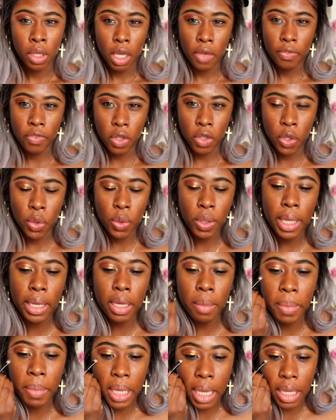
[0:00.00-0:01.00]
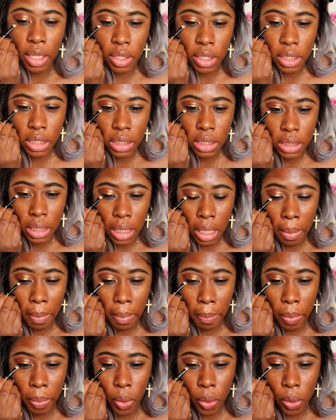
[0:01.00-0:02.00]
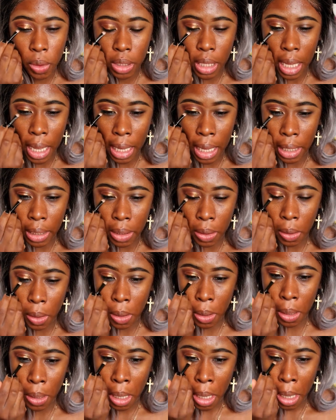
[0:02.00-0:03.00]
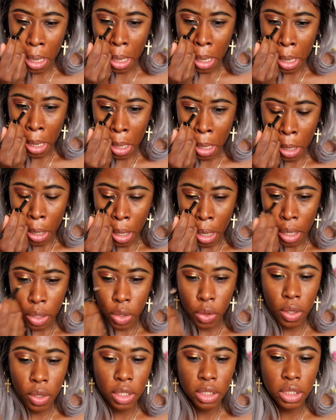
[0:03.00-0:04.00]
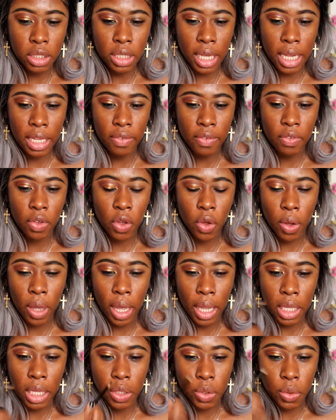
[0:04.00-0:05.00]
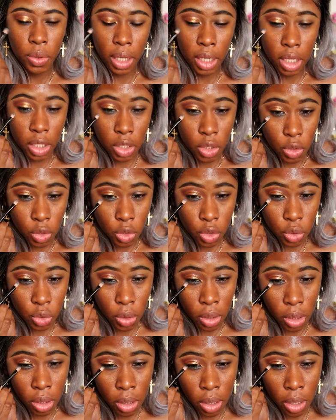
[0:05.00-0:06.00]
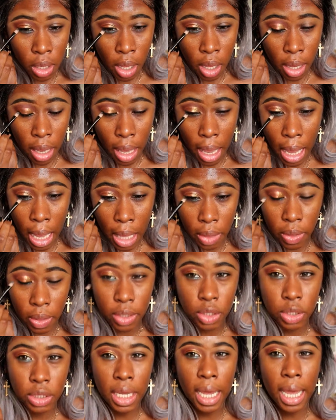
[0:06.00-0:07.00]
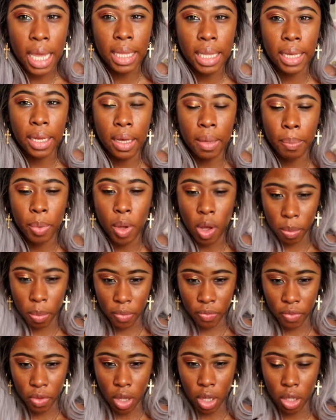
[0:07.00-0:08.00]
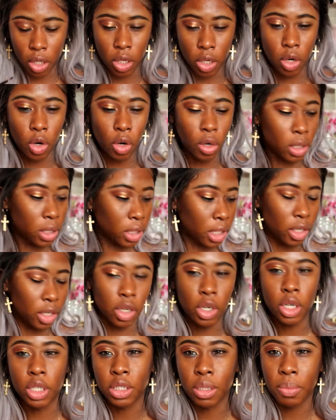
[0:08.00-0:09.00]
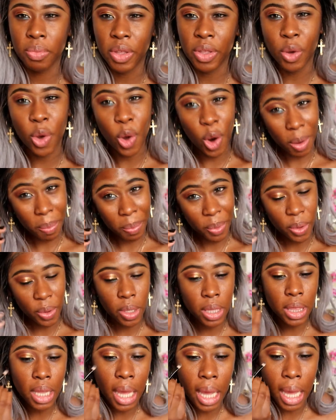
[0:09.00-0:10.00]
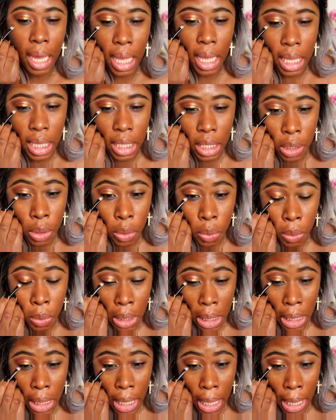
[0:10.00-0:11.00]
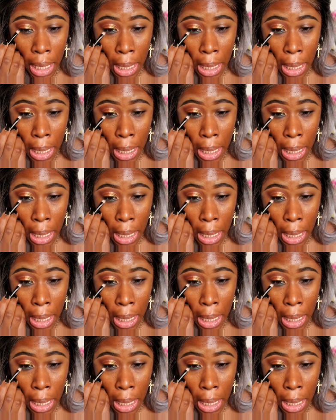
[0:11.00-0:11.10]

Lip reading: If you're doing like a beginner's bold eye look, you can just kind of go ahead and do like a neutral look and then just add like a pop of color or glitter or something, or both, and you really